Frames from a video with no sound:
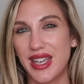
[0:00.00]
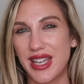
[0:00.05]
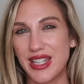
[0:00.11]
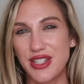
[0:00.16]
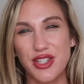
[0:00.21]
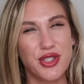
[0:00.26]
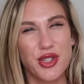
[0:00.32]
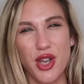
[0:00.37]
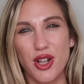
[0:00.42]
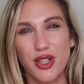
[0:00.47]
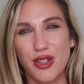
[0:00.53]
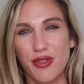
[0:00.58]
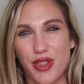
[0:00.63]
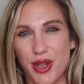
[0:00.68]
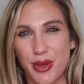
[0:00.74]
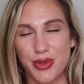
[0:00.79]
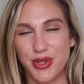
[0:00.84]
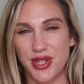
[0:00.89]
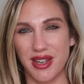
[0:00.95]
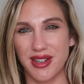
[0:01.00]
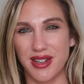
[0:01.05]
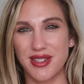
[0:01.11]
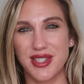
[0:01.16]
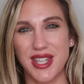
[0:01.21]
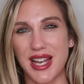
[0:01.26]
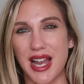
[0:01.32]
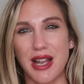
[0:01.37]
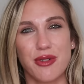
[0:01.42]
It does all of those
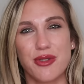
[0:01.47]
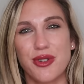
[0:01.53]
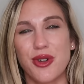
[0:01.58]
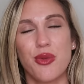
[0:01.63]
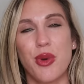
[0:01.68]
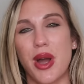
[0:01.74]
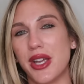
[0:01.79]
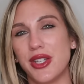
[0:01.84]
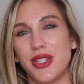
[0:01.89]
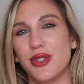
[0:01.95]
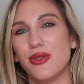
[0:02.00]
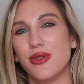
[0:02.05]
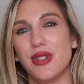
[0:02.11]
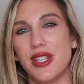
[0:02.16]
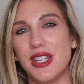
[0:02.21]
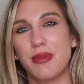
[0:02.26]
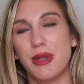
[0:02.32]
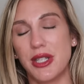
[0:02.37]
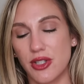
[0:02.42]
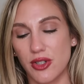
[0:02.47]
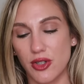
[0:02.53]
things. Like, I don't know why you need me